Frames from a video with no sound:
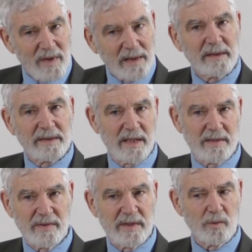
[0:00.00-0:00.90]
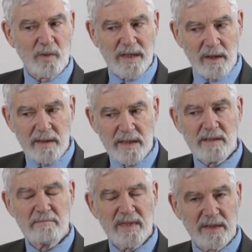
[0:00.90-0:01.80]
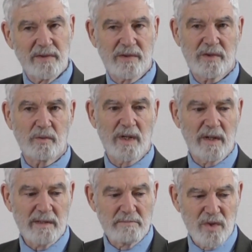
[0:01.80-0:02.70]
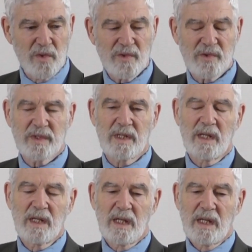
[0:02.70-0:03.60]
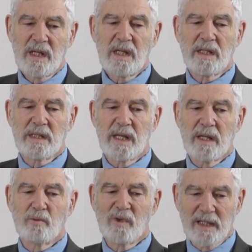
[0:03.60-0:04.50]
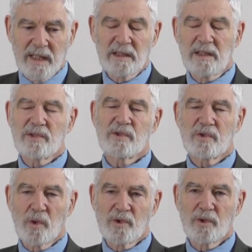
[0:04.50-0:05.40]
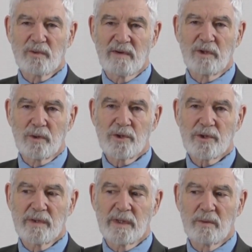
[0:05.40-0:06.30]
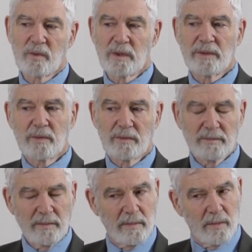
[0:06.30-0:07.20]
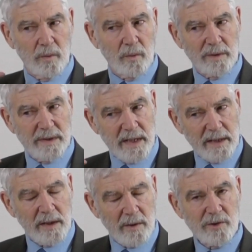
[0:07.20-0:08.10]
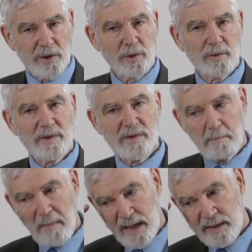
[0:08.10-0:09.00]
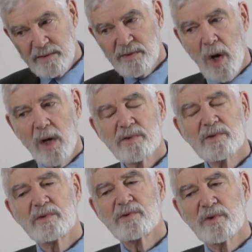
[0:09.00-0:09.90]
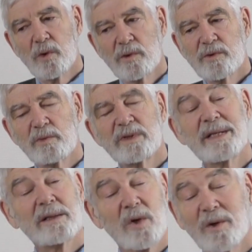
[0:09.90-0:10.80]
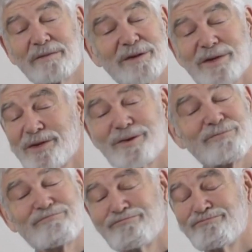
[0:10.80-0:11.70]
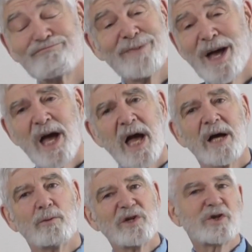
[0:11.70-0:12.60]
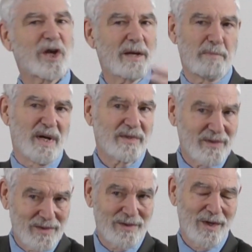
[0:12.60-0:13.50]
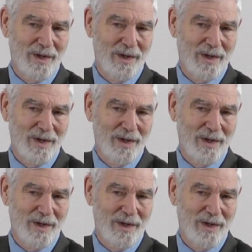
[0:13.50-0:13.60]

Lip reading: recognize, that we are in the midst, we are immersed in a relentless social revolution that would take our children's minds, hearts and souls, would take all of us and reshape us